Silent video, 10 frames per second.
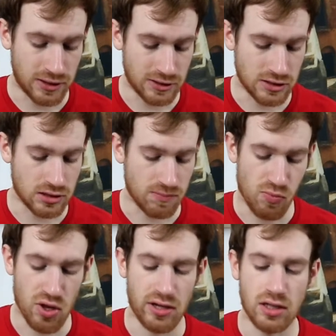this
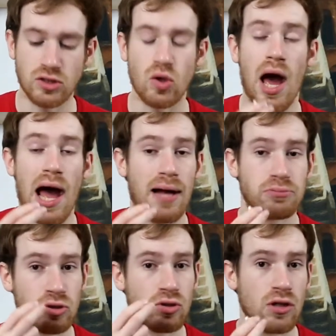unless you
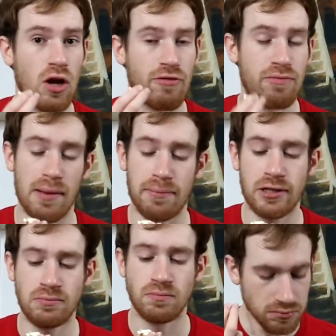absolutely love
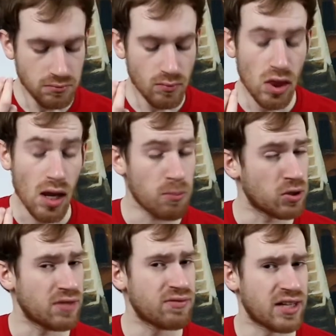pepper, but
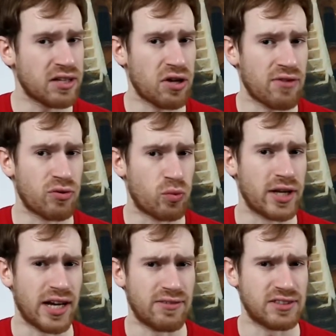even then you have a
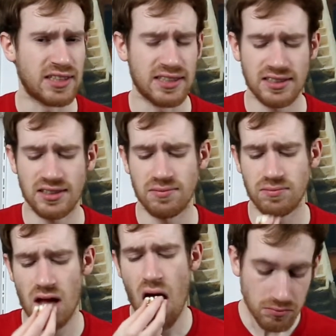weird aftertaste.
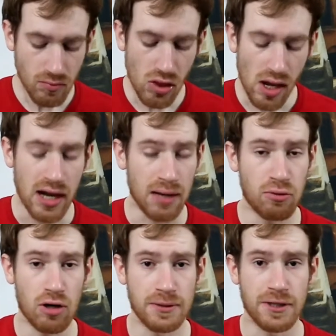I'm
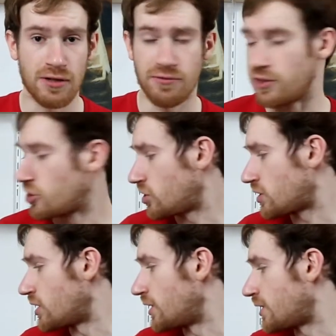probably gonna finish these
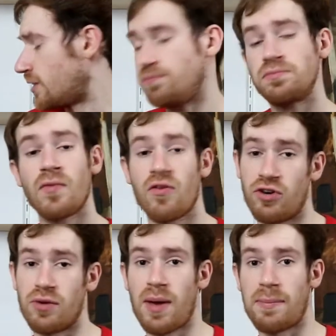later for
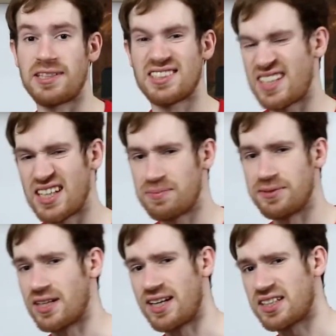the pepper's sake,
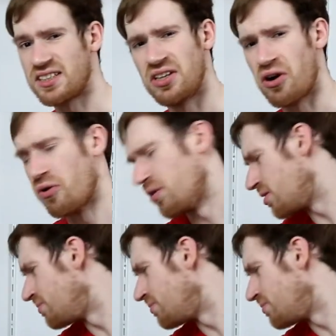but like, no.